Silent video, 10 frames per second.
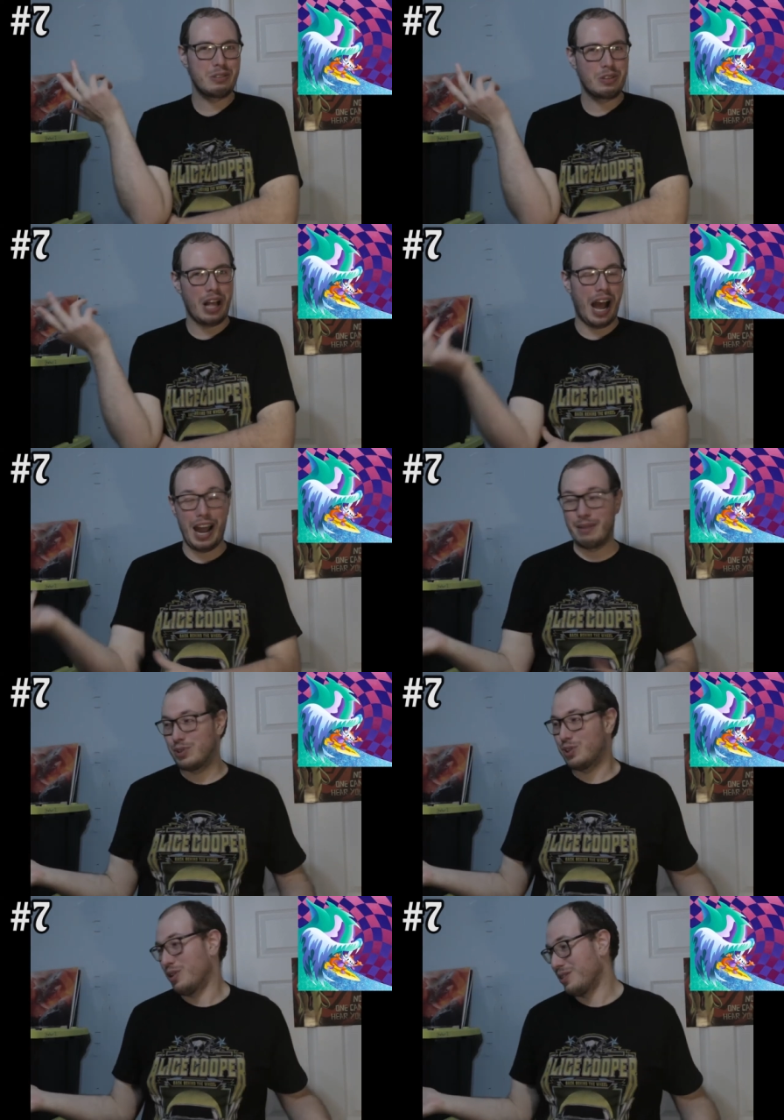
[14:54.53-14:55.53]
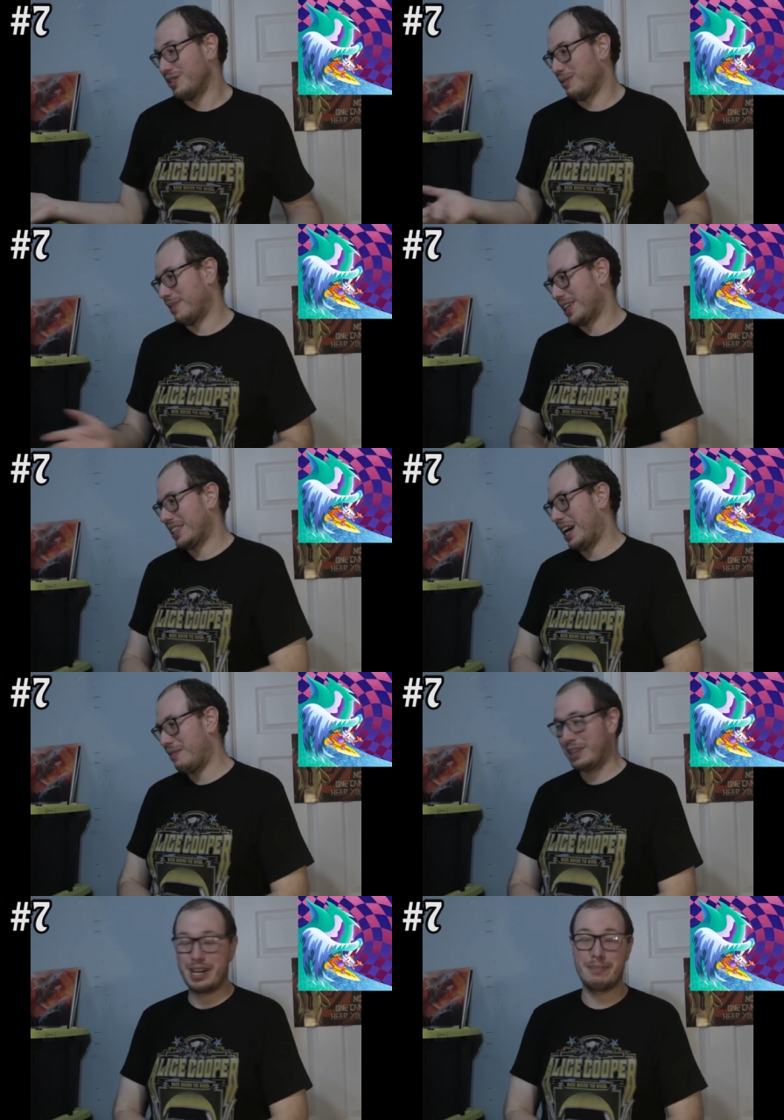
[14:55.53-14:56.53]
I'm struggling because I have
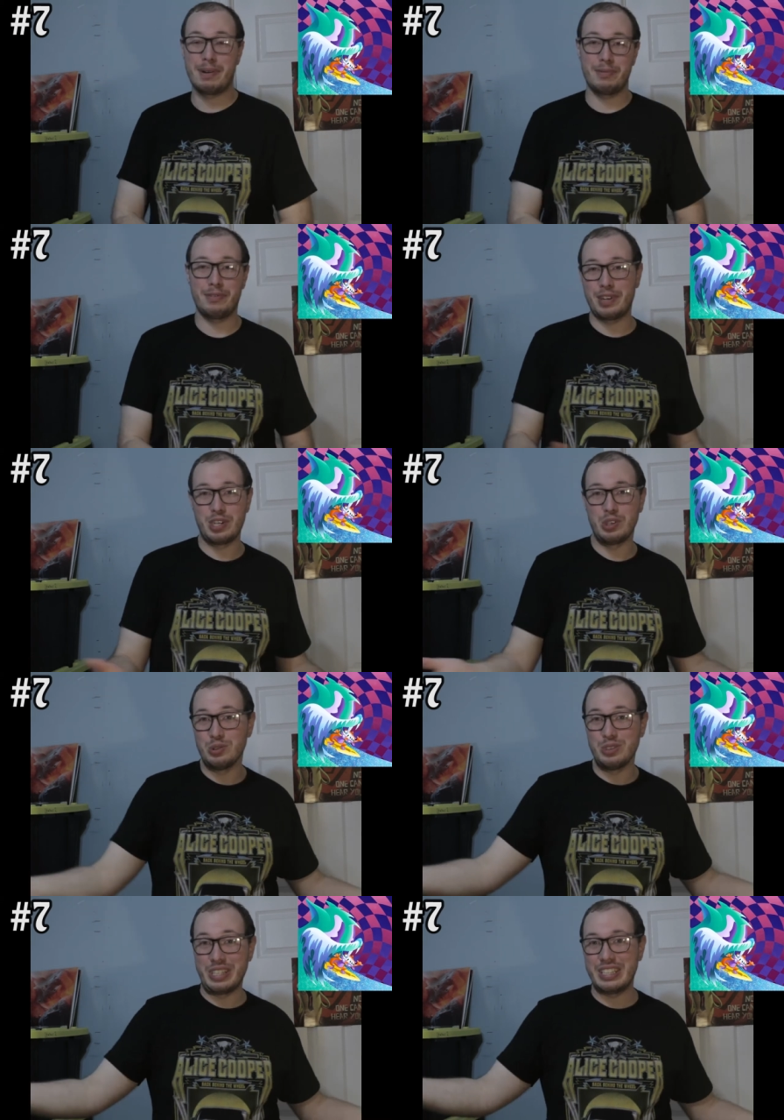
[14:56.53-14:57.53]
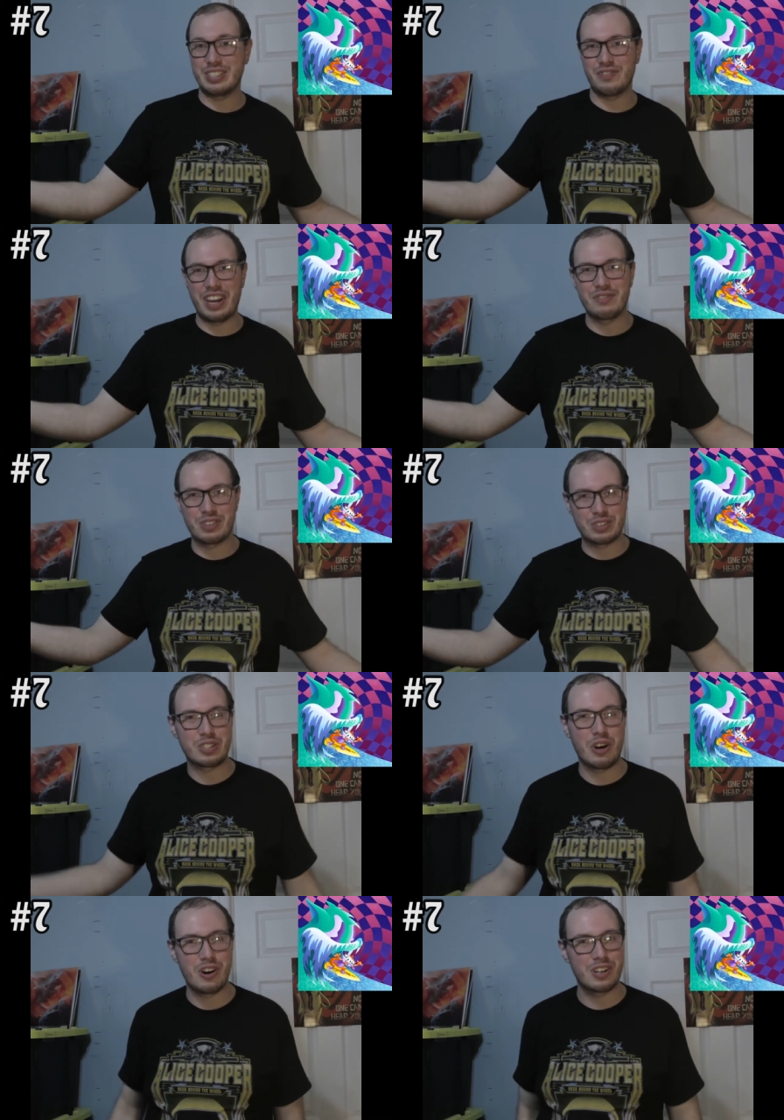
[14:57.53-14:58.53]
to come up with a new least favorite
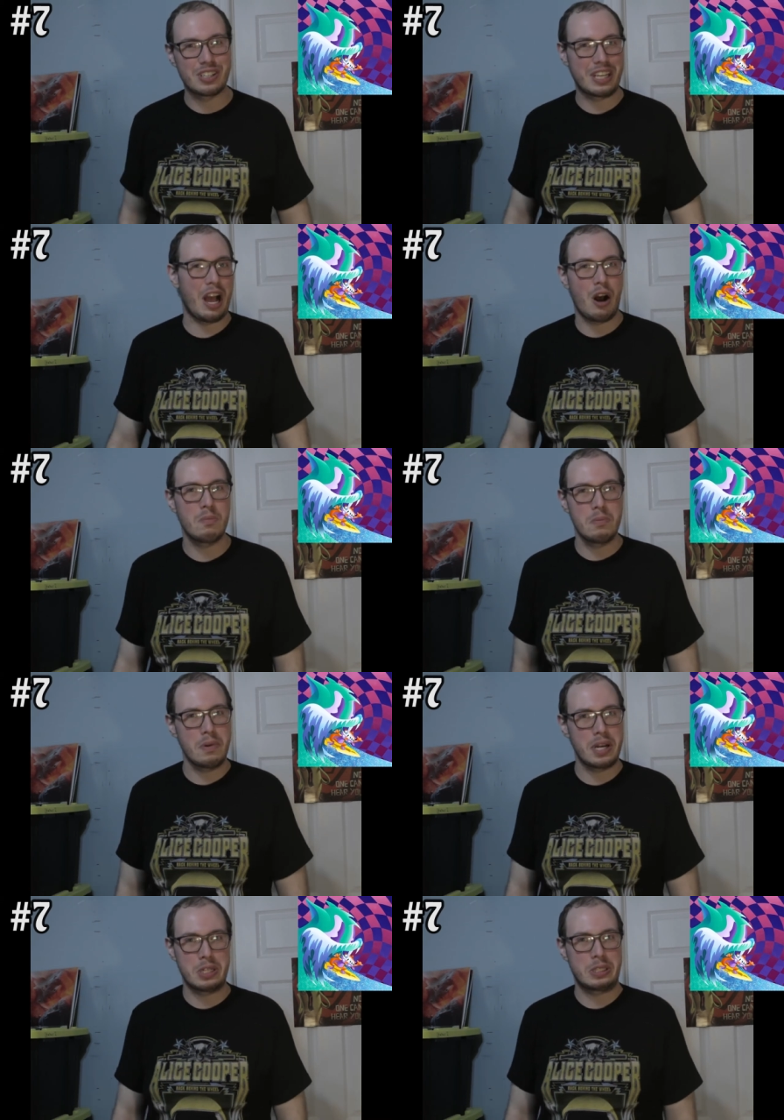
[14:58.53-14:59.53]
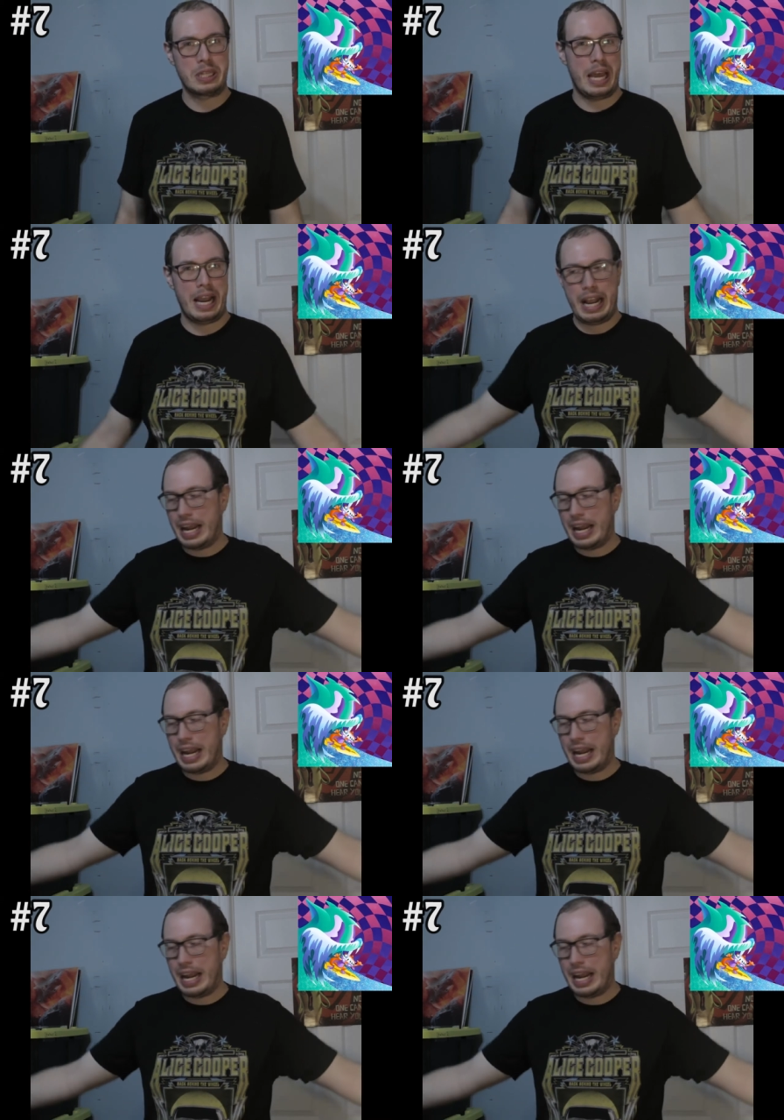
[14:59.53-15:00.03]
song on the album, and it's like,